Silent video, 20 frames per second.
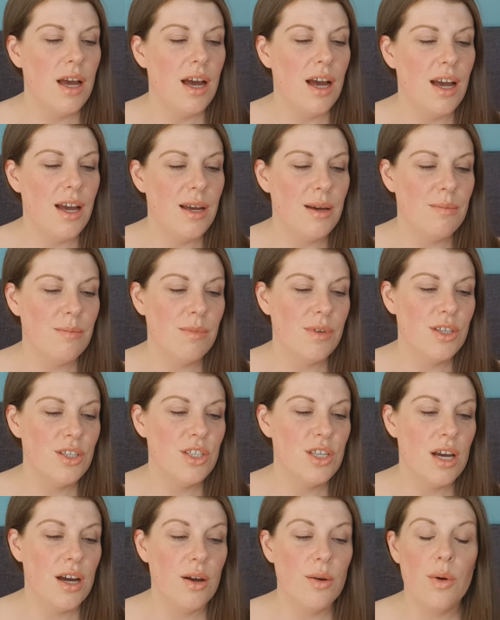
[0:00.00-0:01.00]

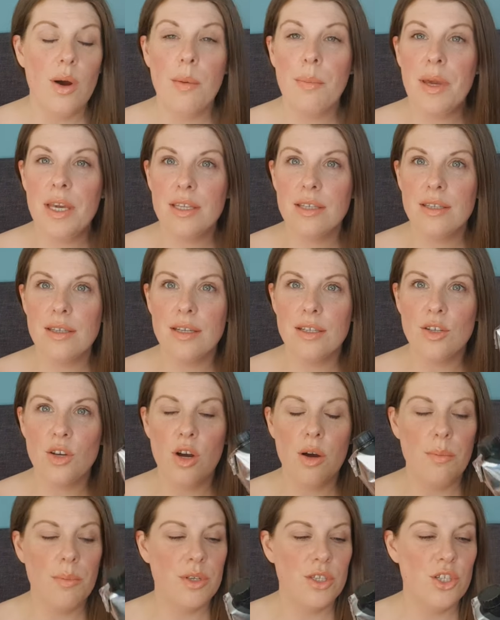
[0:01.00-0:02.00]
So I picked this
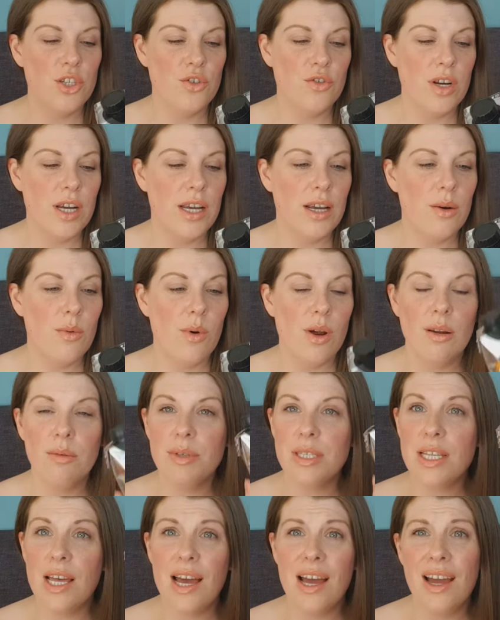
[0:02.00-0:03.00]
up to drink while I
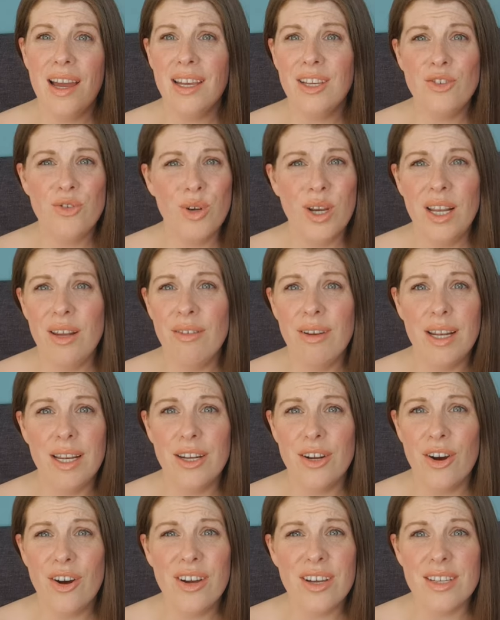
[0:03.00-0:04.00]
was there. It's really, really
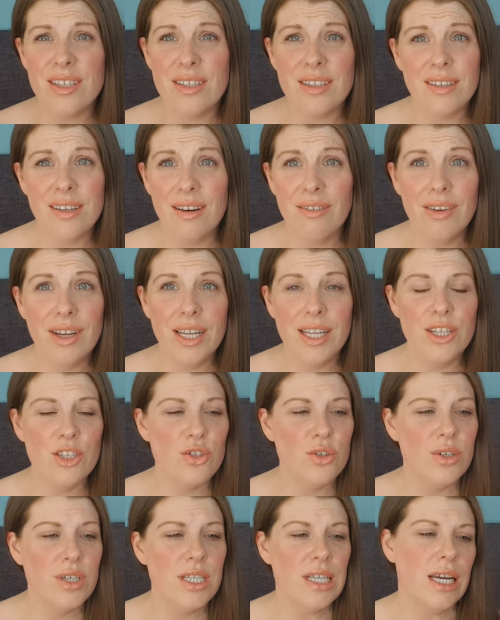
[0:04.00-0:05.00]
nice. I really
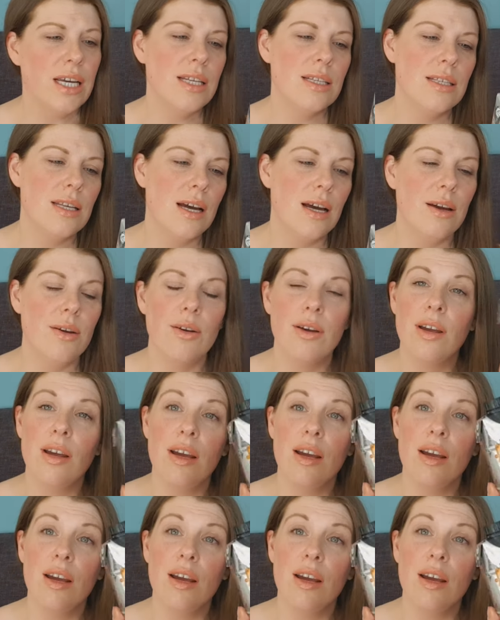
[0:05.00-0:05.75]
enjoyed it. So